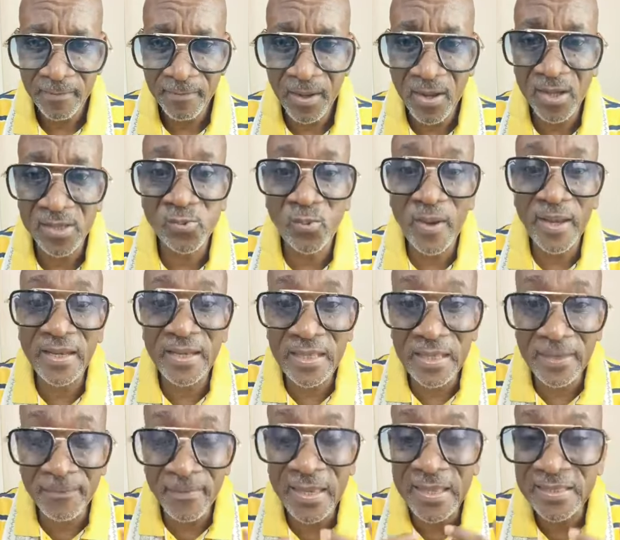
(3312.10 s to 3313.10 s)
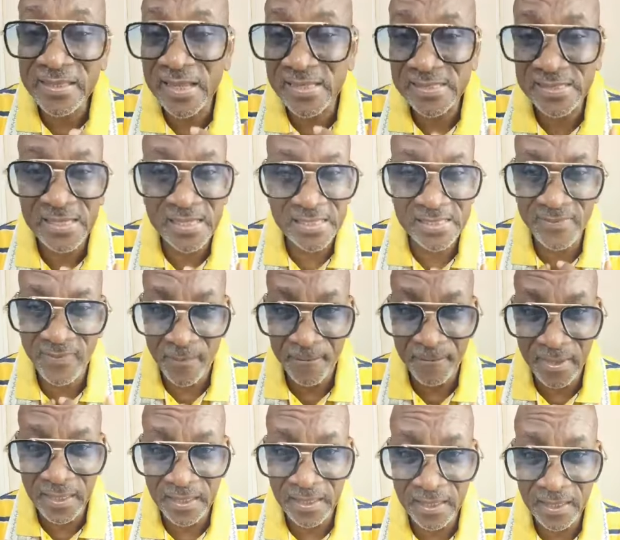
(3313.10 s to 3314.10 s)
Because when he intercedes for
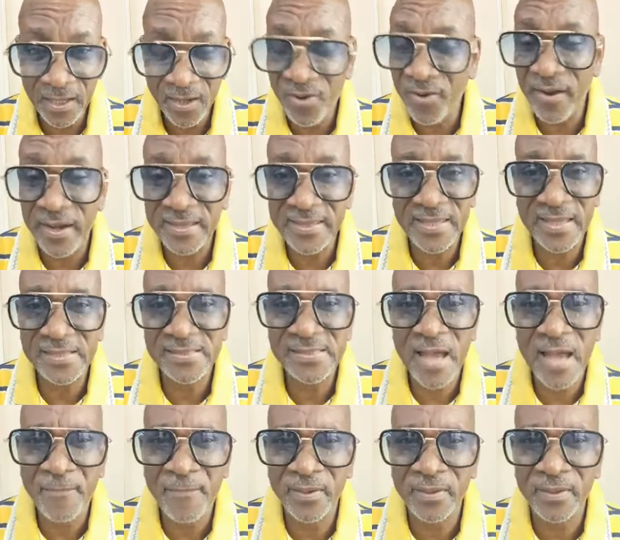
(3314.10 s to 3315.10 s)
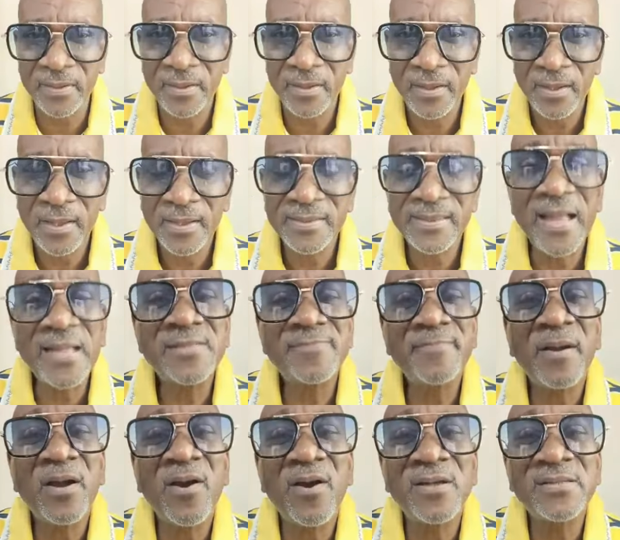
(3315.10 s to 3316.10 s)
me, great things happen. That's
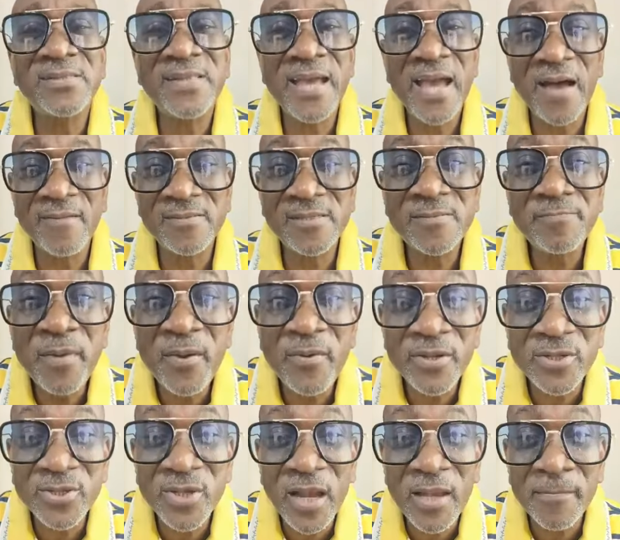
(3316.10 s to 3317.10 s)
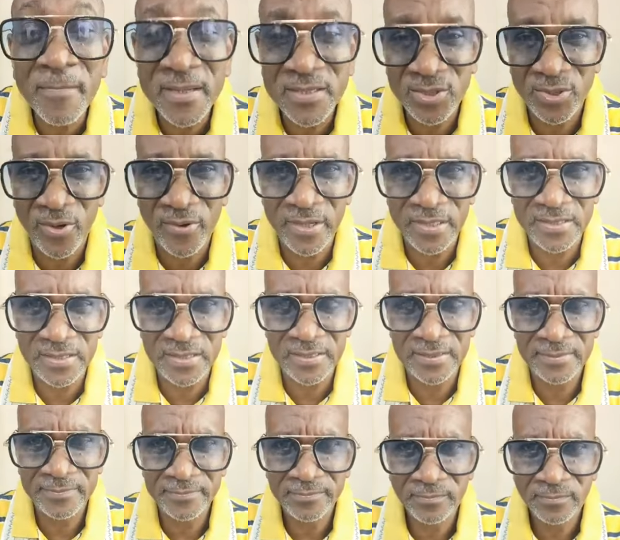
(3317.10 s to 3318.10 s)
because they have spiritual maturity.